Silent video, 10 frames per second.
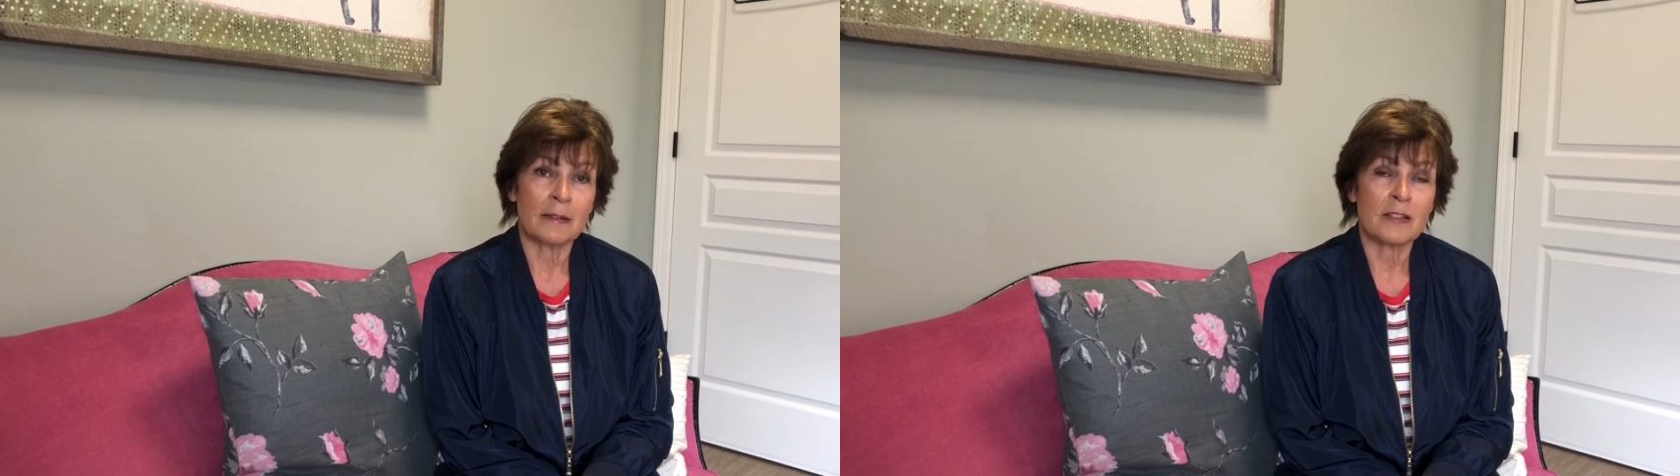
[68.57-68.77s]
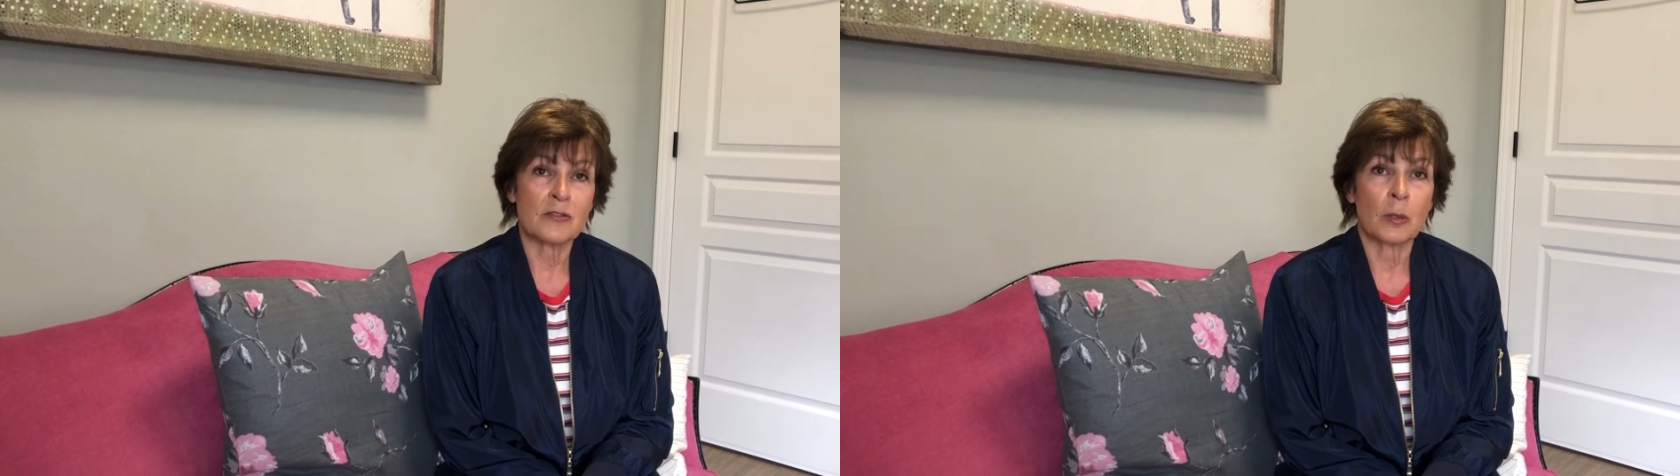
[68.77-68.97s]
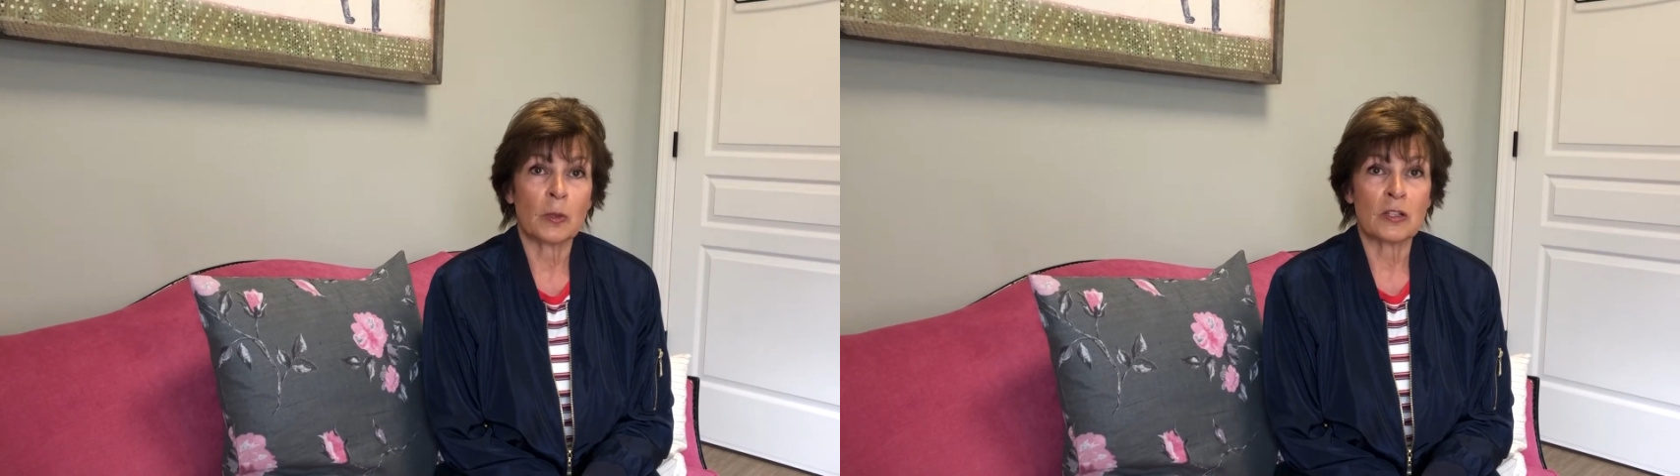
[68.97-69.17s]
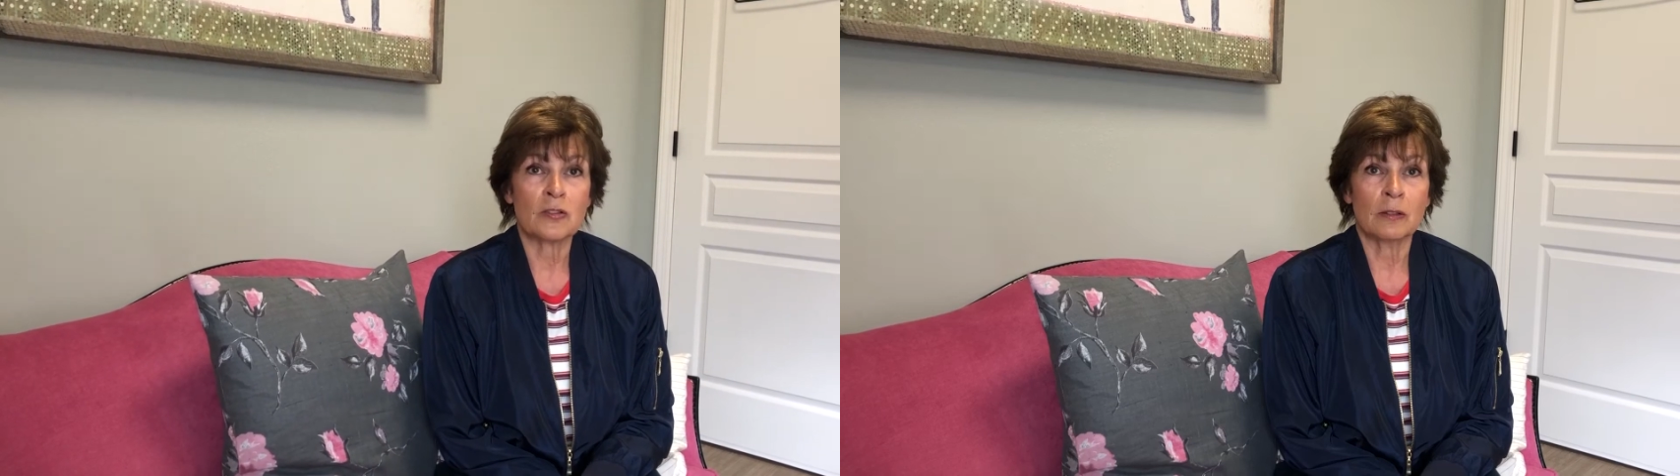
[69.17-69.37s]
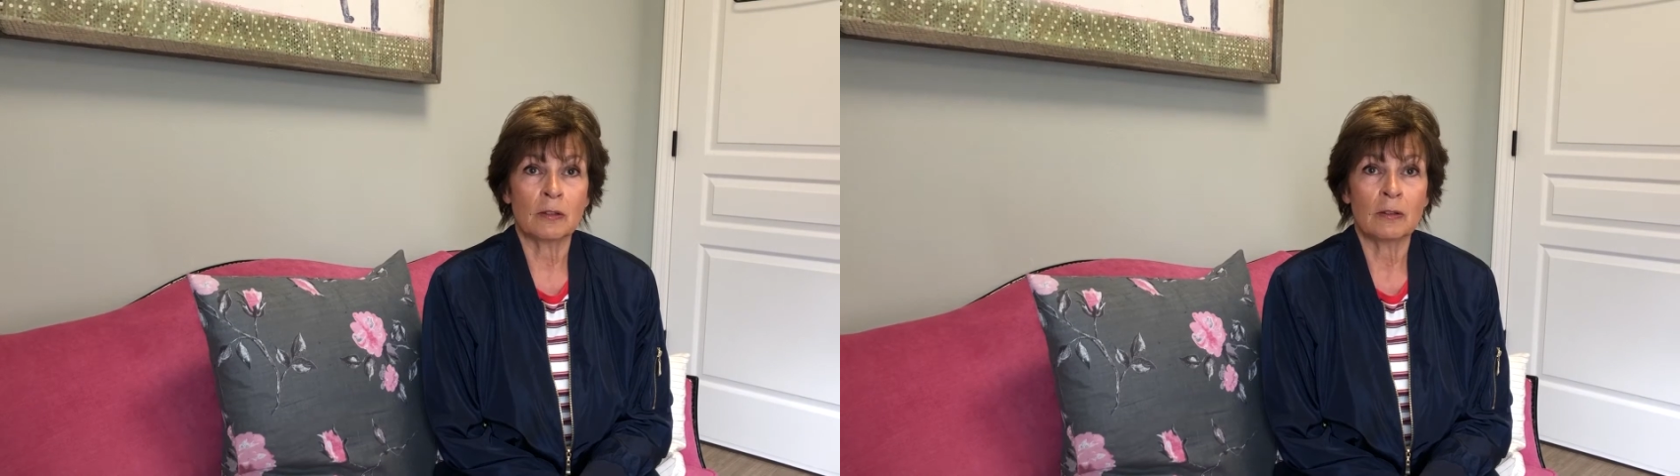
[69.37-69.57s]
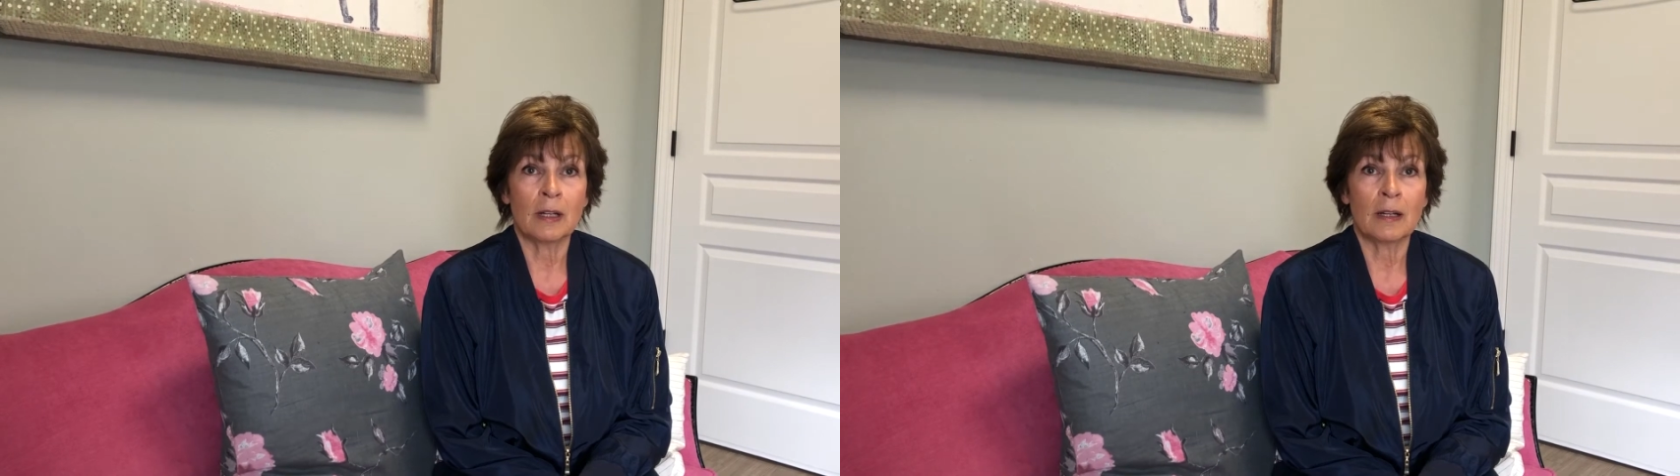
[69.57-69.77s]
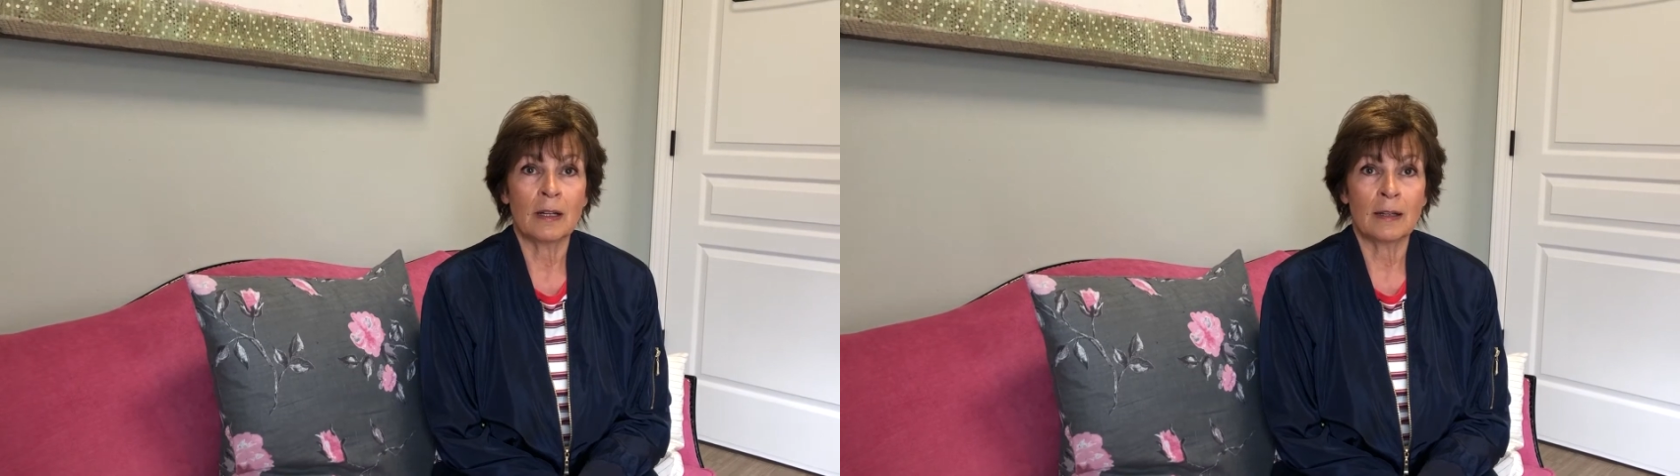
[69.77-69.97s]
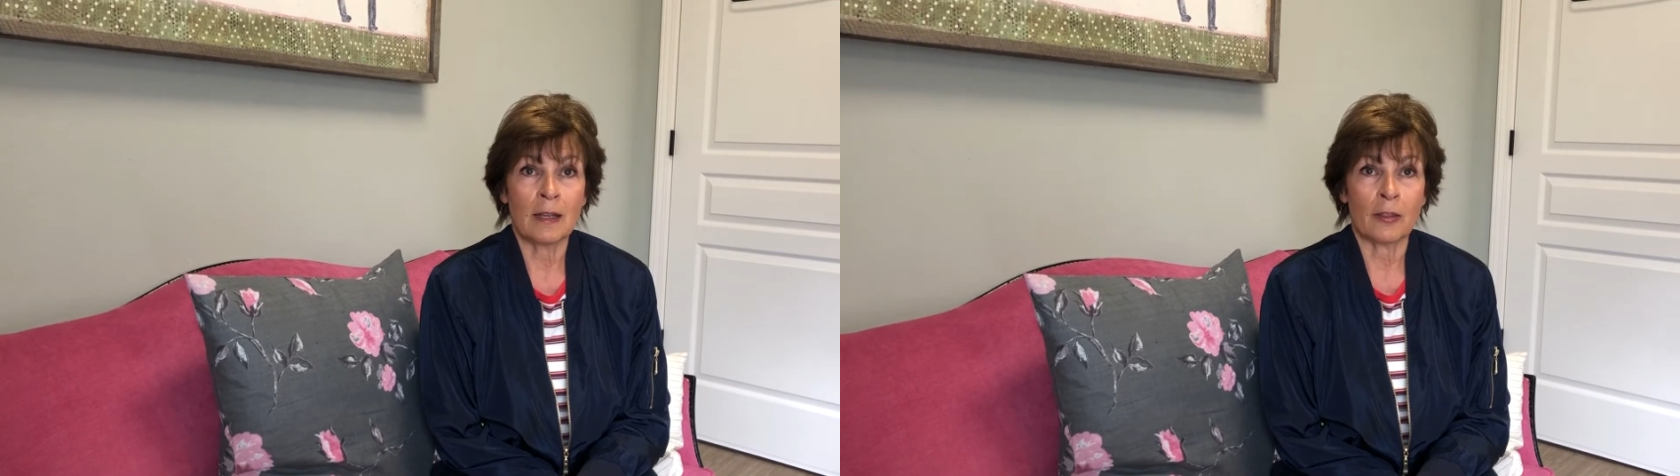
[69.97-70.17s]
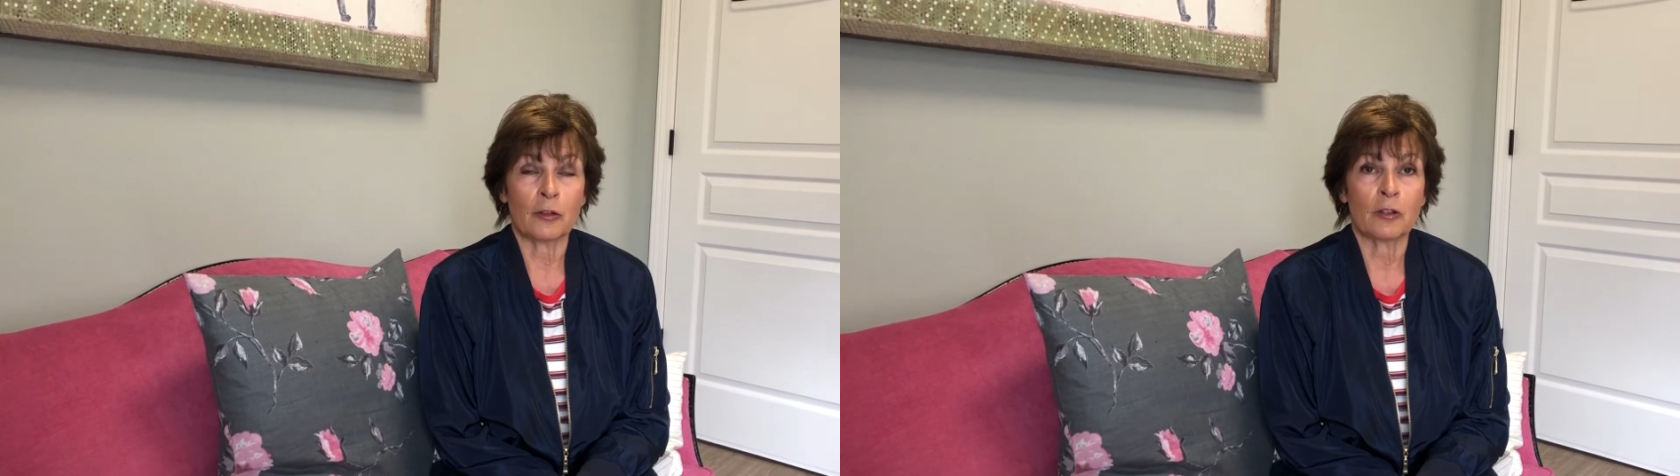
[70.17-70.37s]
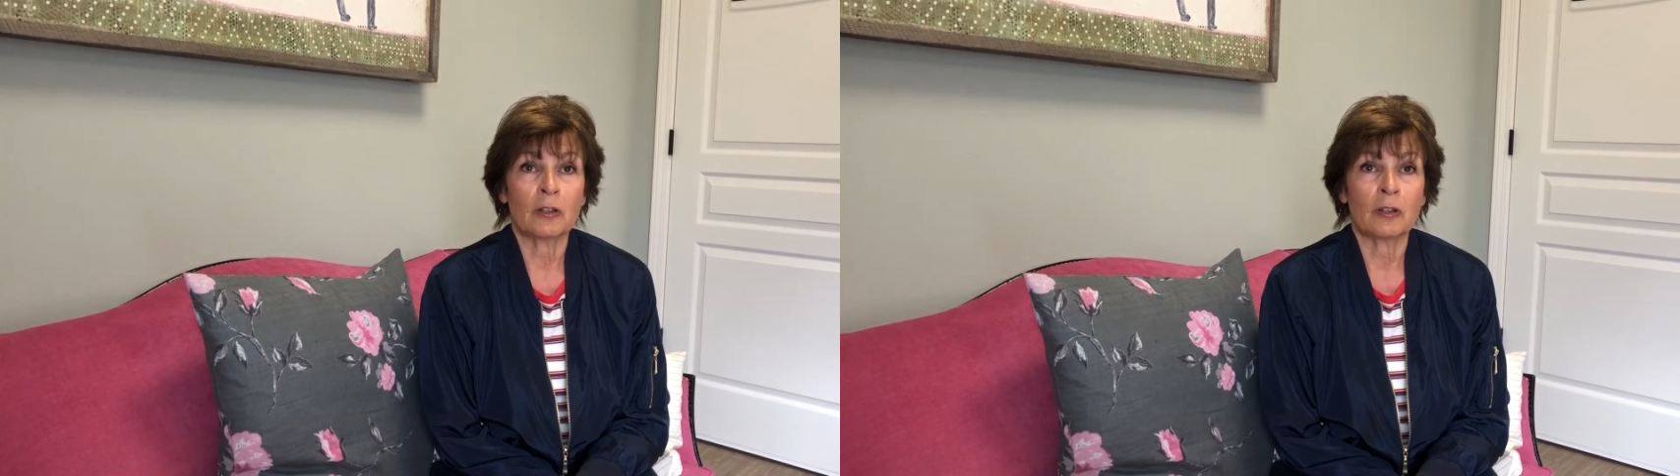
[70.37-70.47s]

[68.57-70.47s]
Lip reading: So I went to another